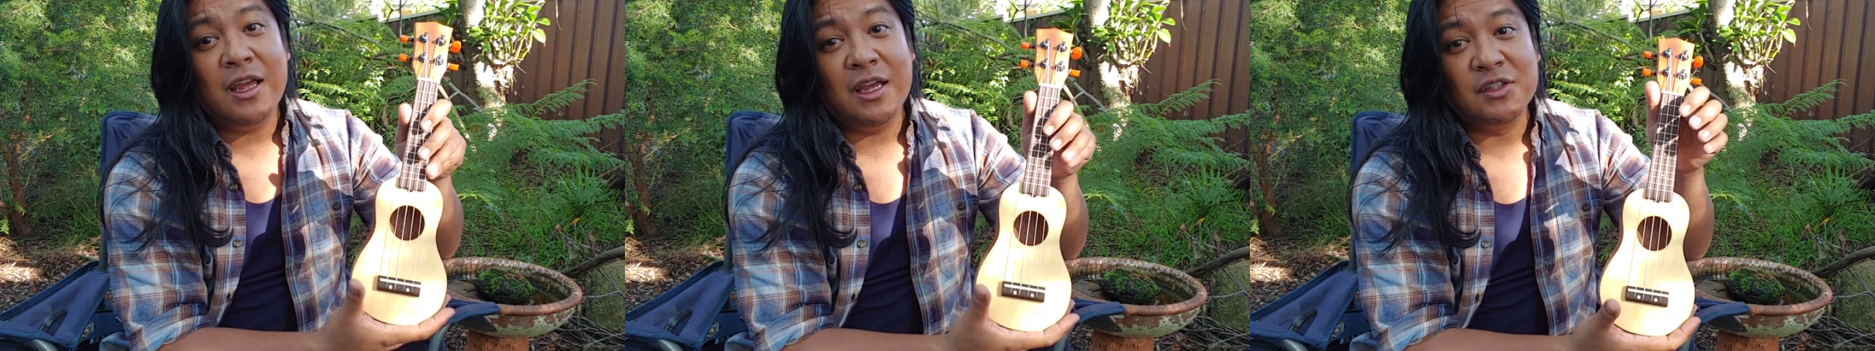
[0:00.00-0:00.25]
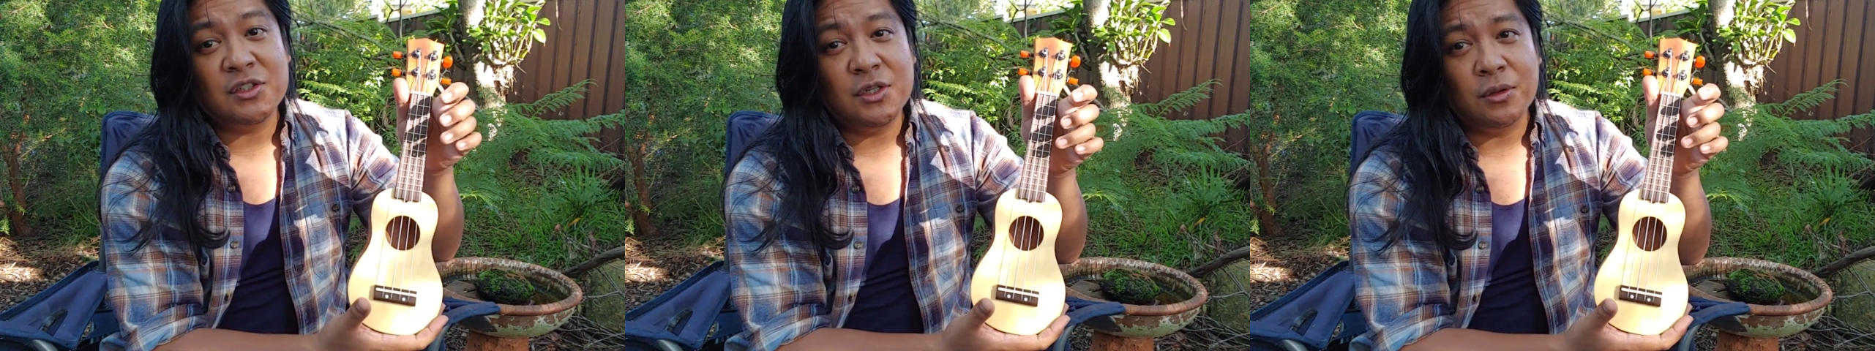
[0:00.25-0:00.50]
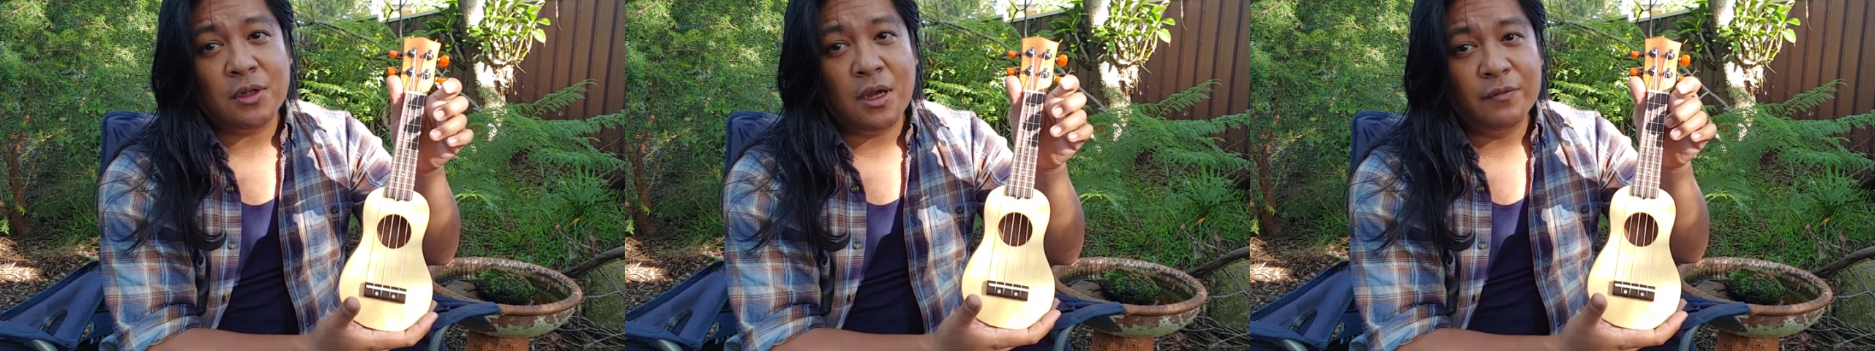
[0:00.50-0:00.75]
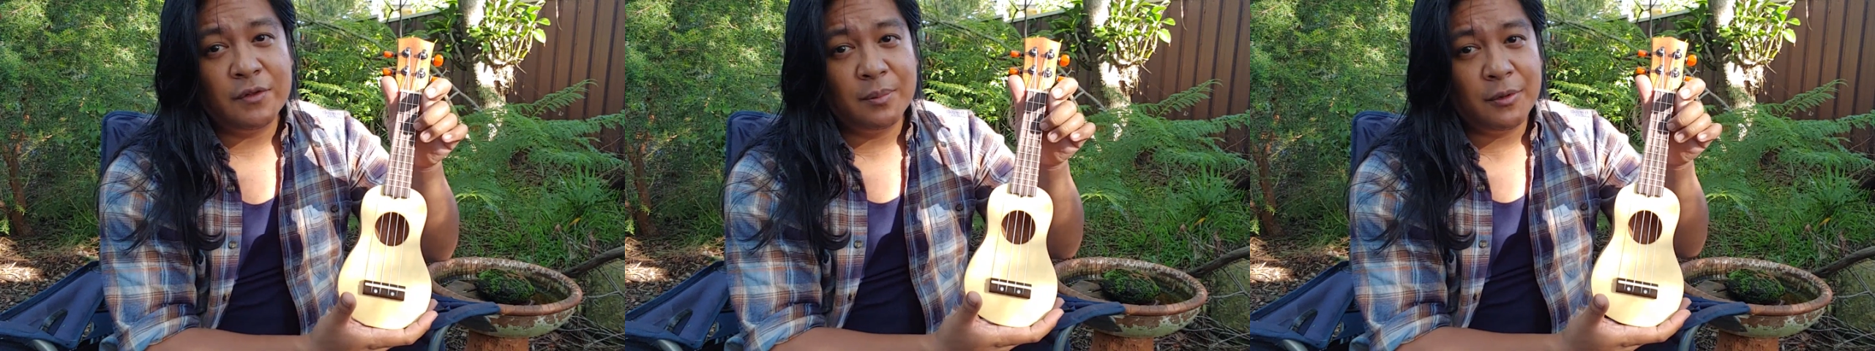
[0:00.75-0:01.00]
It's still
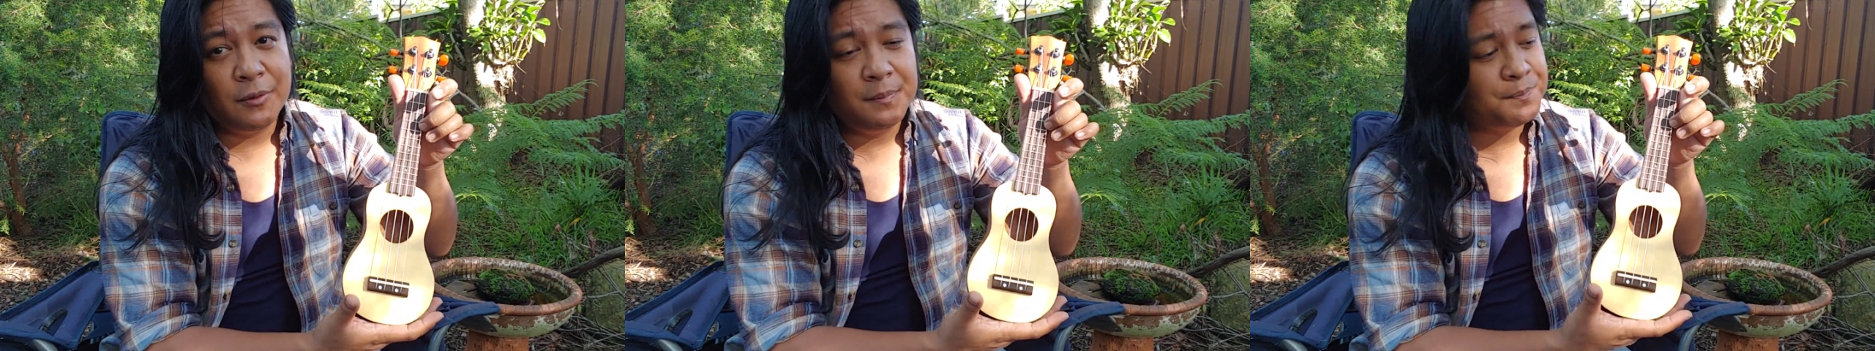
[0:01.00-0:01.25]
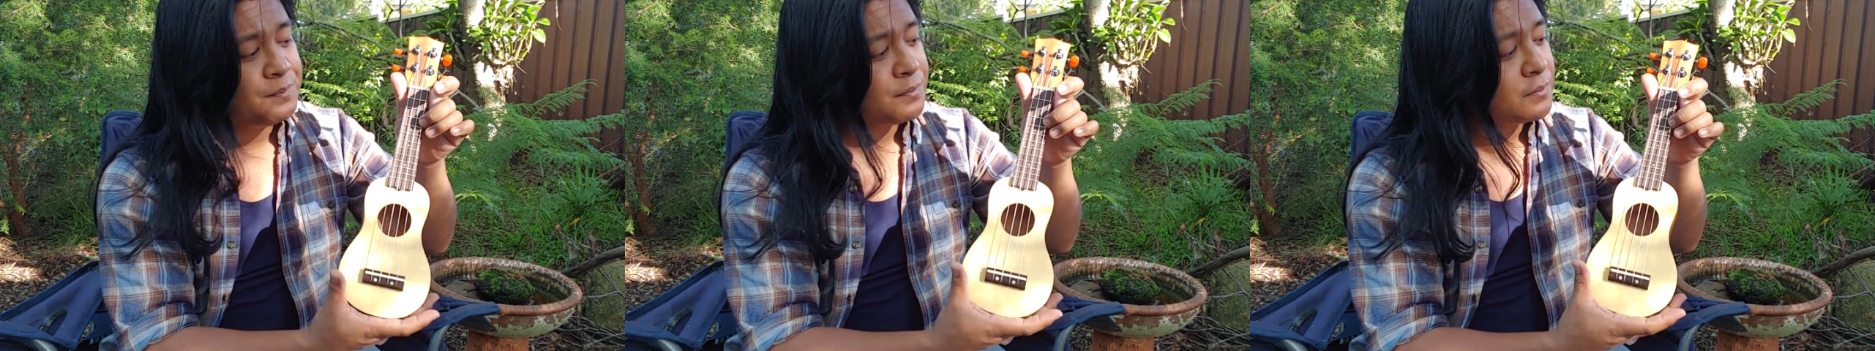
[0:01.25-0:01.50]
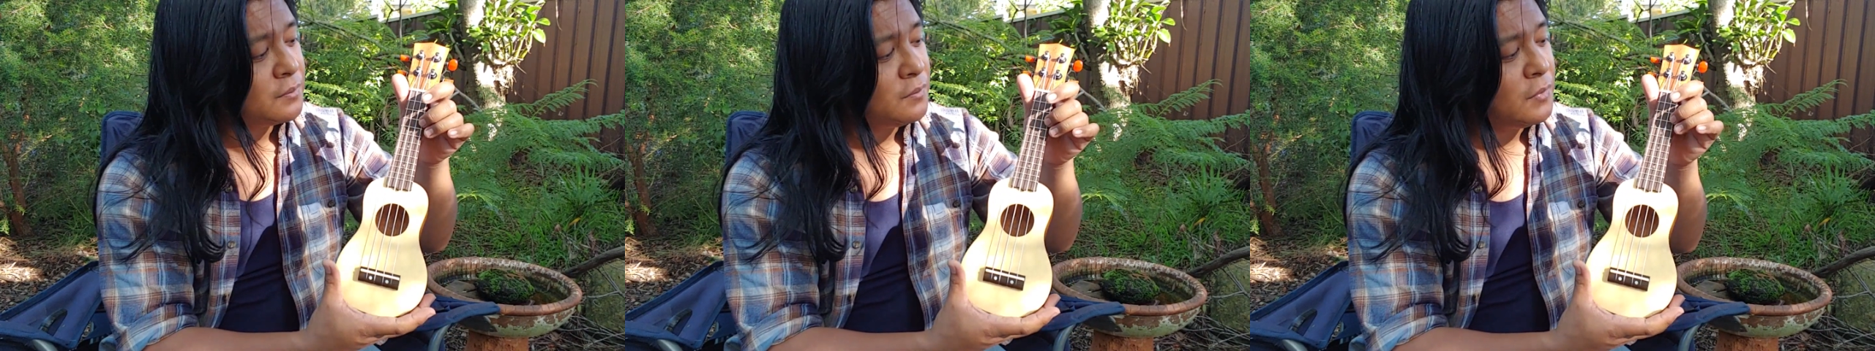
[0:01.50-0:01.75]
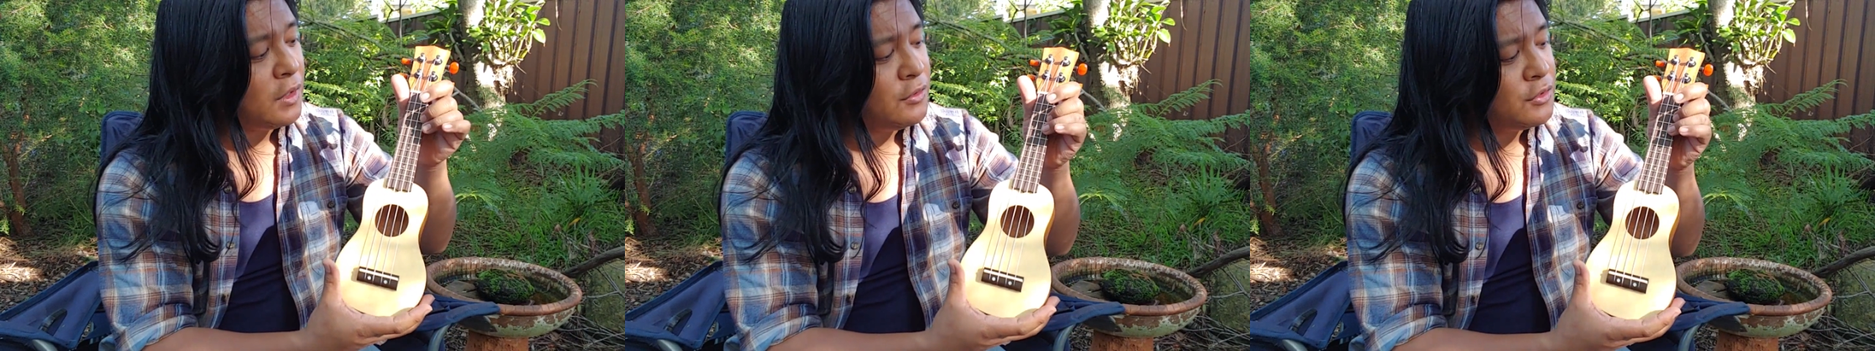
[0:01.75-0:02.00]

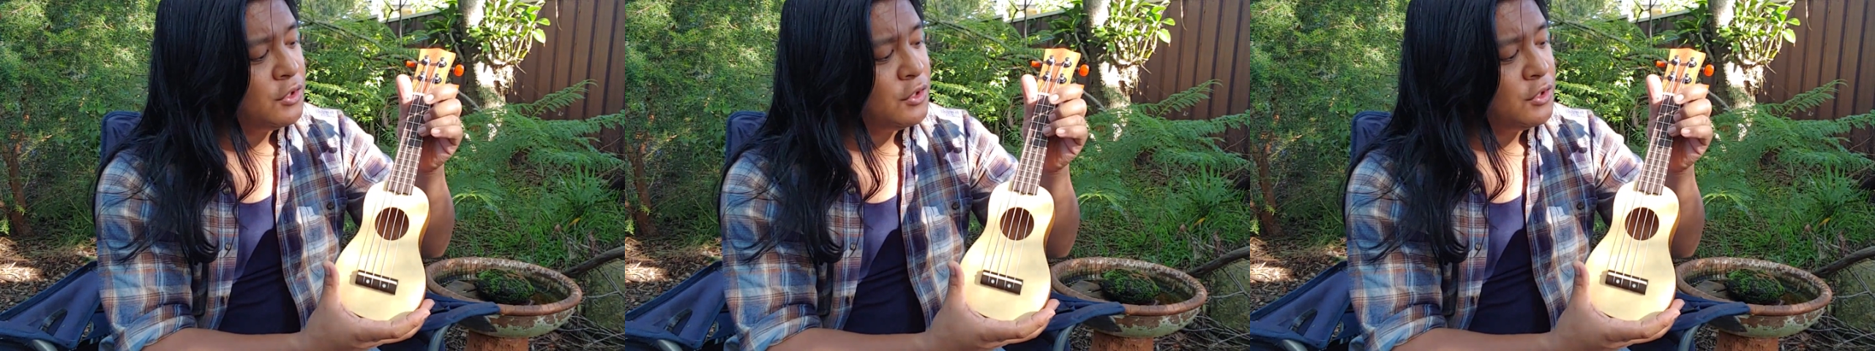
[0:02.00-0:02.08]
comfortable